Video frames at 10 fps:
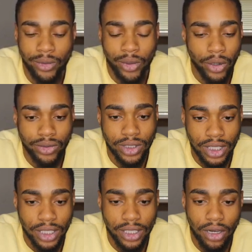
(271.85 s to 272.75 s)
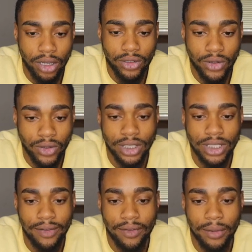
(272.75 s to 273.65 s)
You don't see it, all you do is
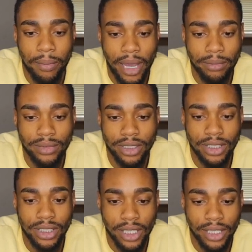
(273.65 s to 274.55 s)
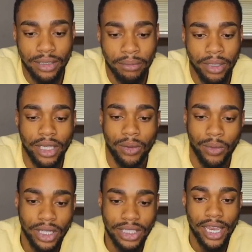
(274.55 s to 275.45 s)
just give it a pop to the skin. But yeah, we